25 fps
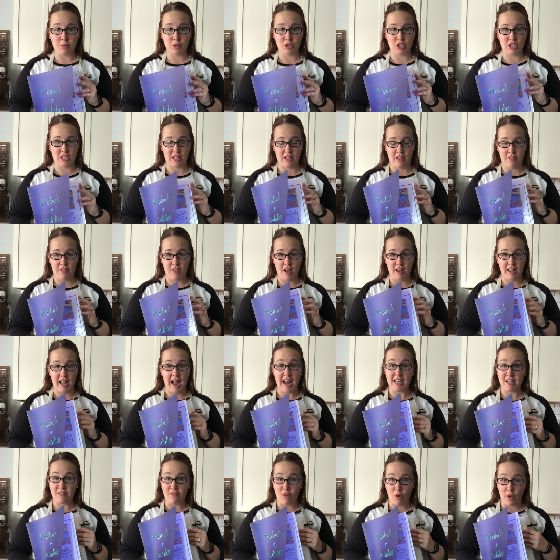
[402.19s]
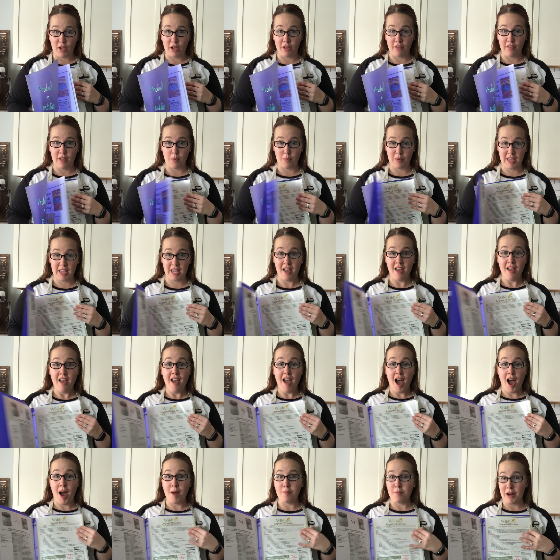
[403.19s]
which is the kind of oil that we
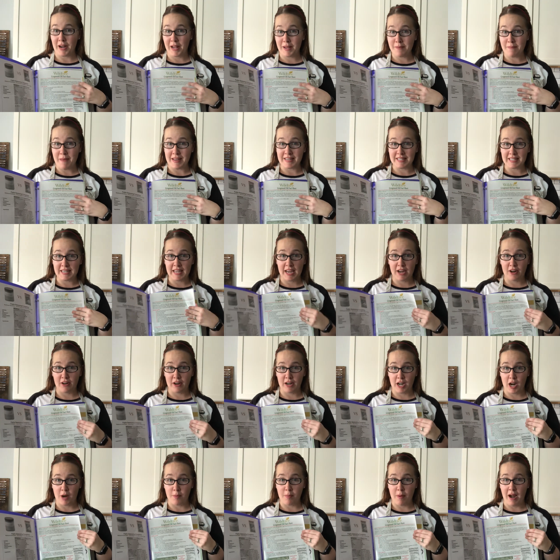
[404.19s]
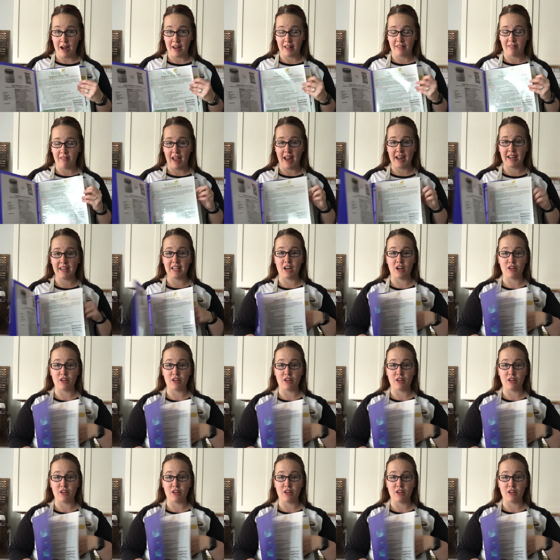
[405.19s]
recommend and carry in our product line.